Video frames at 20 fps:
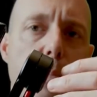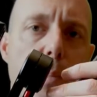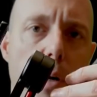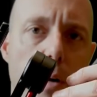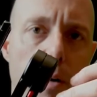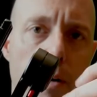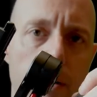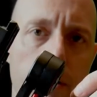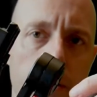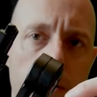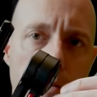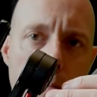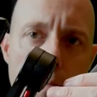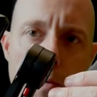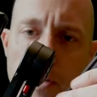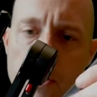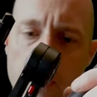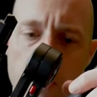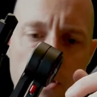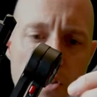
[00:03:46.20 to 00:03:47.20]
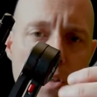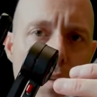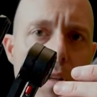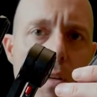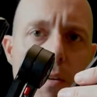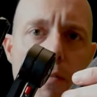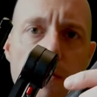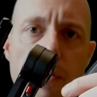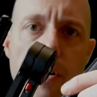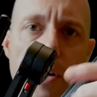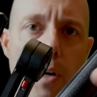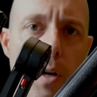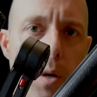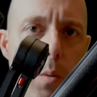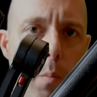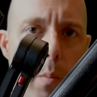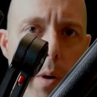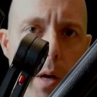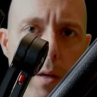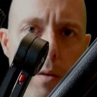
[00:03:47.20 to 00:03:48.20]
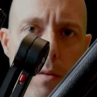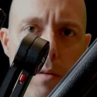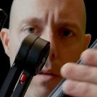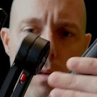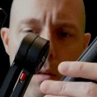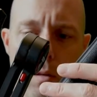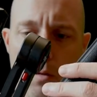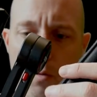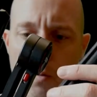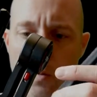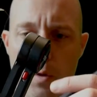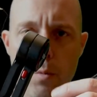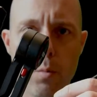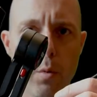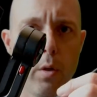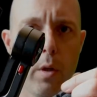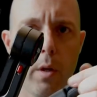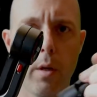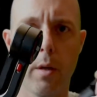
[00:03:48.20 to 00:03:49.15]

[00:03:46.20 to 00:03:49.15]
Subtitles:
box, this is the very basic Weebill